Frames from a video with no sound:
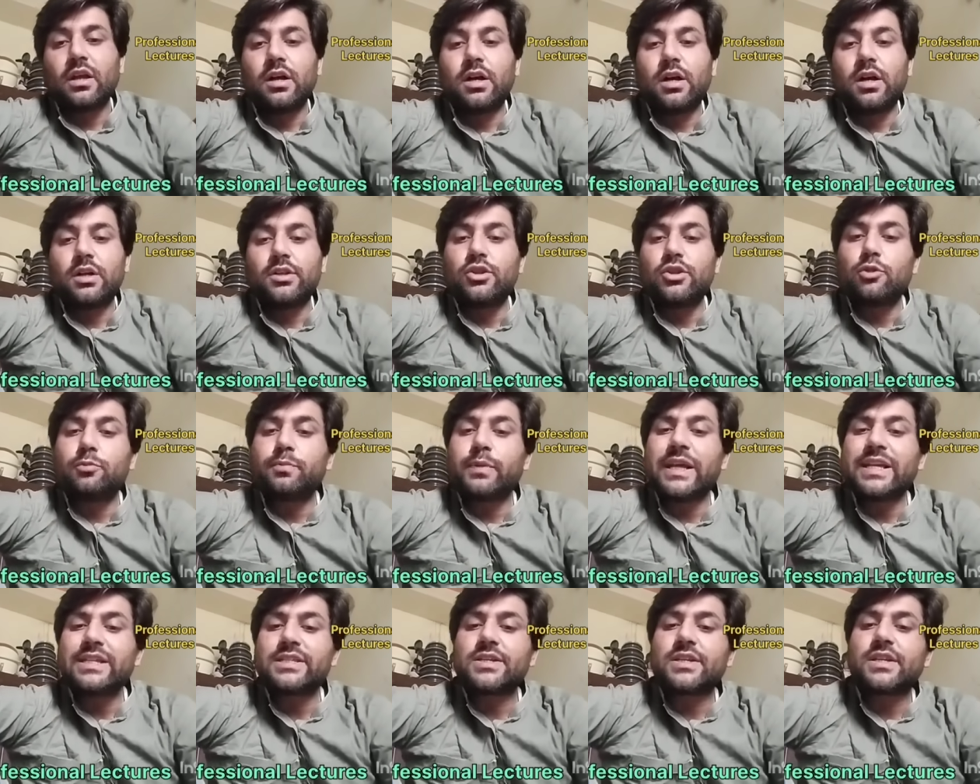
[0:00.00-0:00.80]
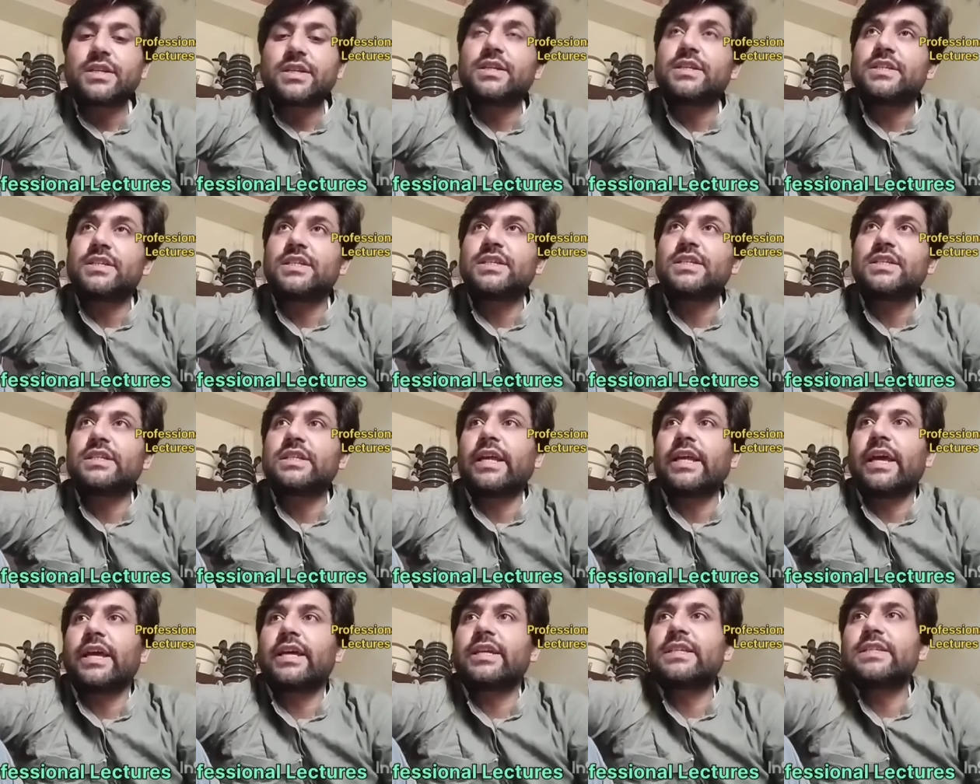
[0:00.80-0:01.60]
Neoplastic diseases
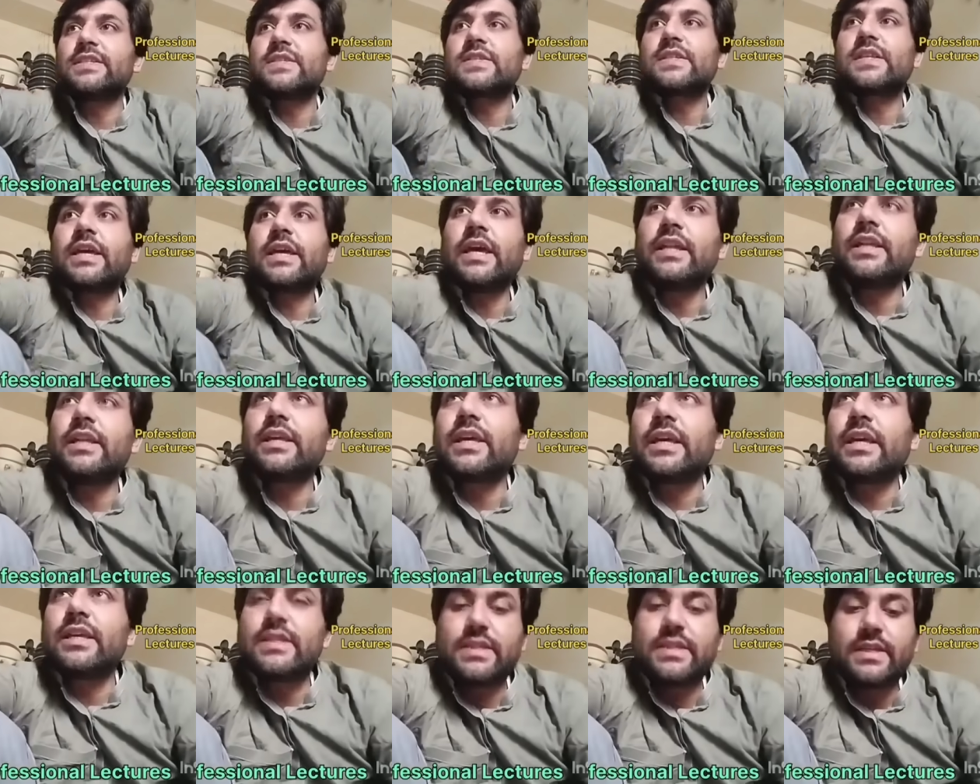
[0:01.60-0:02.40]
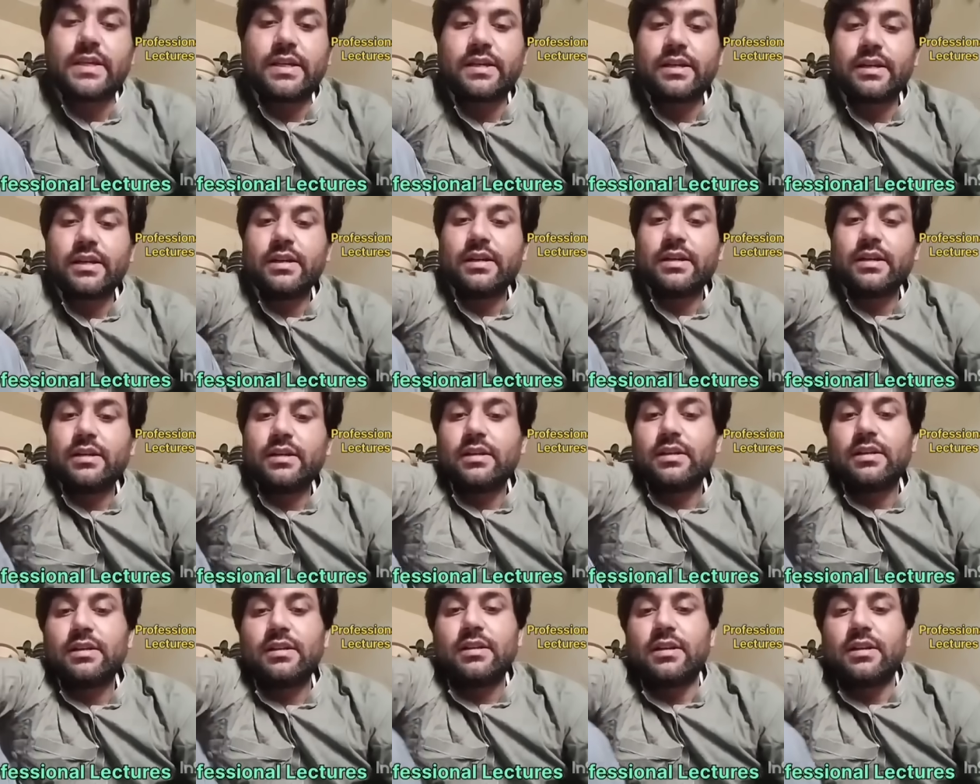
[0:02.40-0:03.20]
like skin cancer,
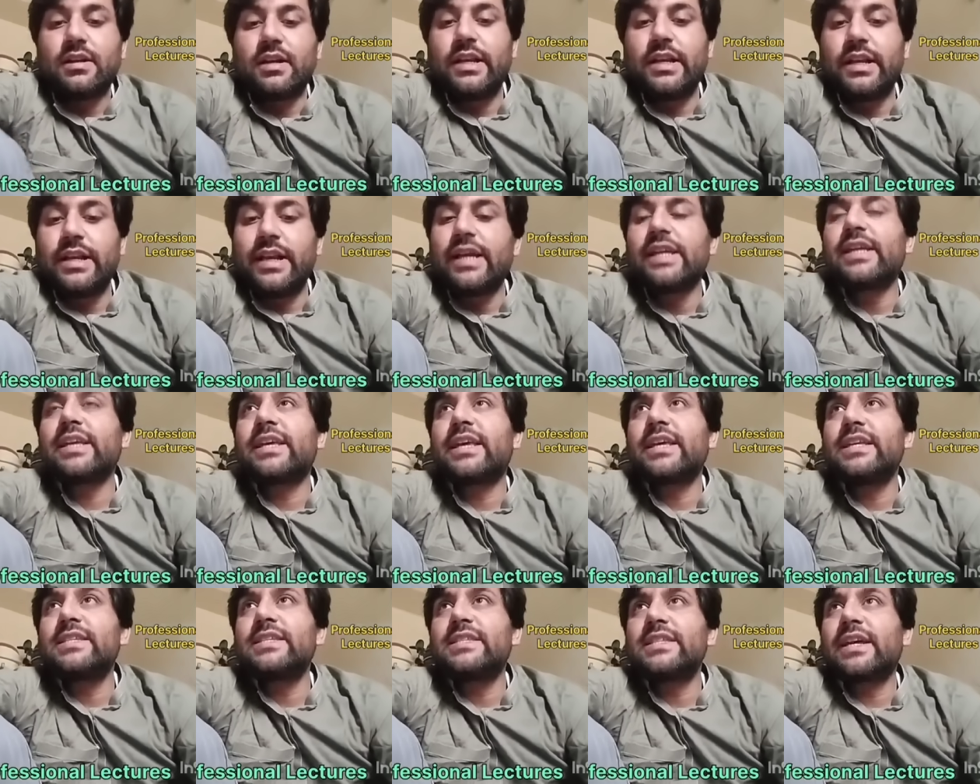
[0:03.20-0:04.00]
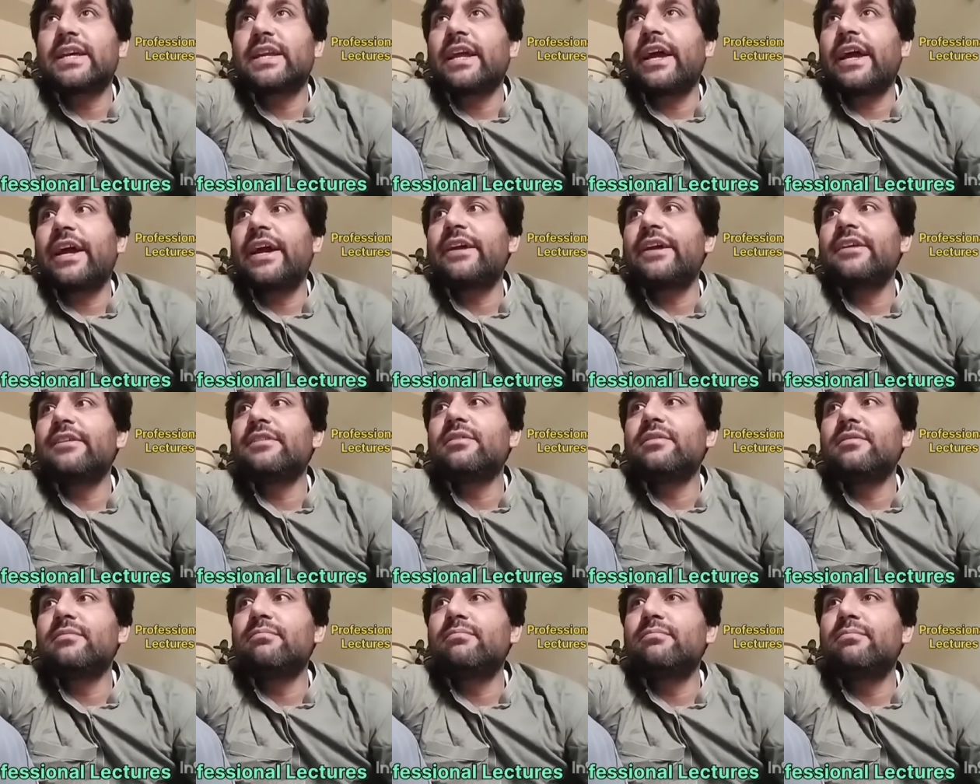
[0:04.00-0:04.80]
lung cancer, and
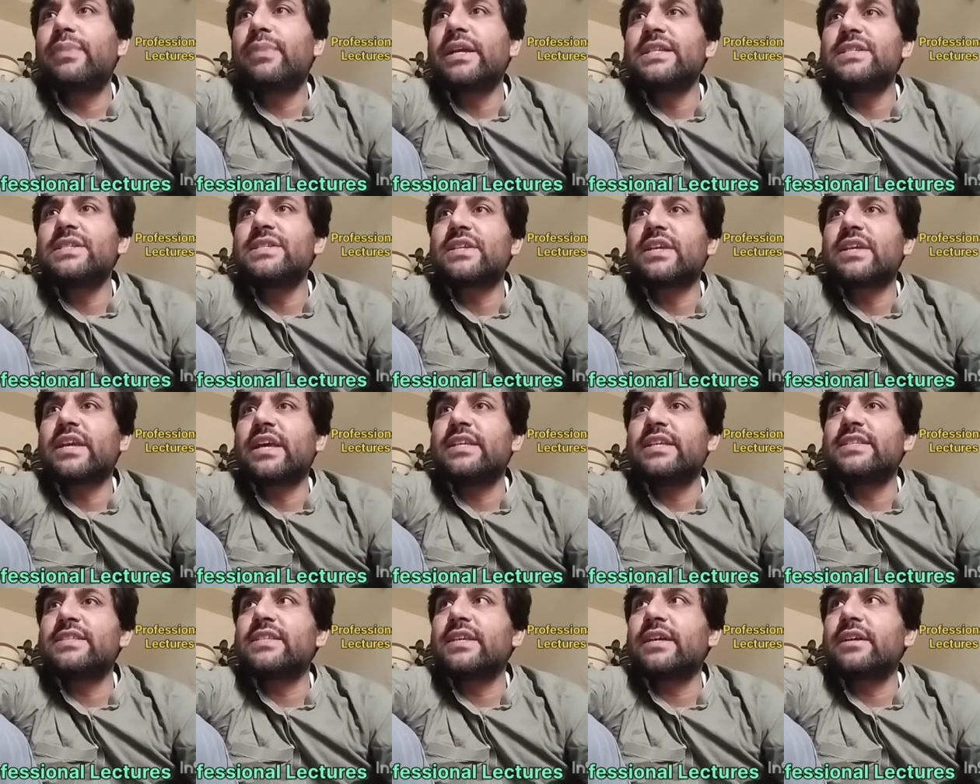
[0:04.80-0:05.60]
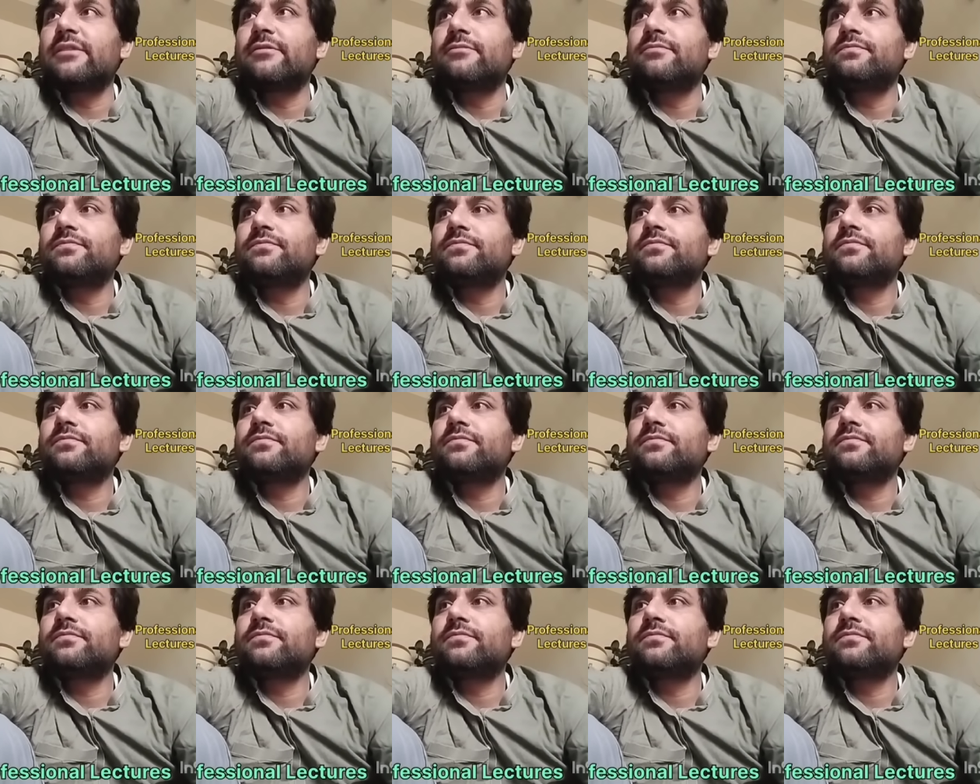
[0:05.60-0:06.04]
breast cancer.